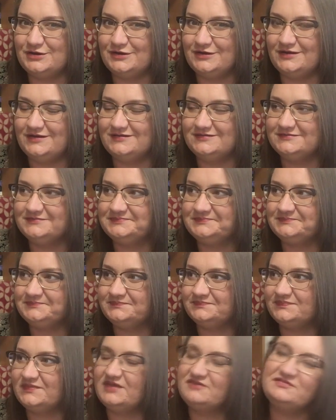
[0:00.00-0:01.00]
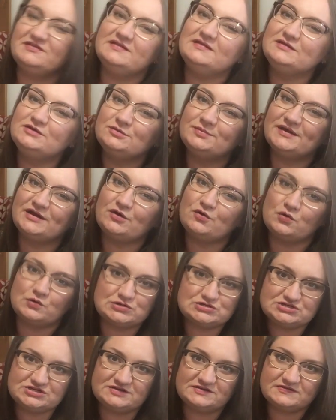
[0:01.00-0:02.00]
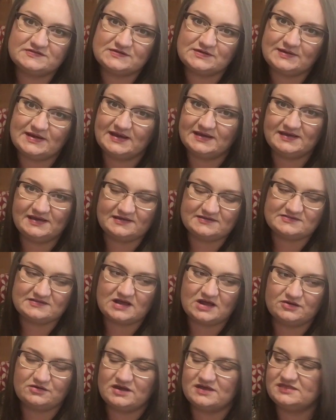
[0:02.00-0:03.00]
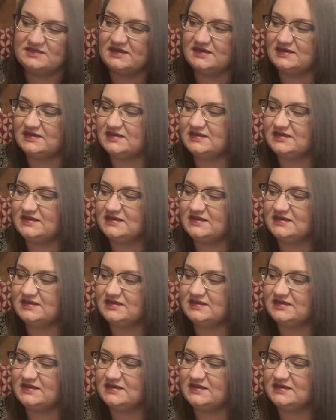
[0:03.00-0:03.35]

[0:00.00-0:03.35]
I feel a little bit cautious around Kickstarter, I think.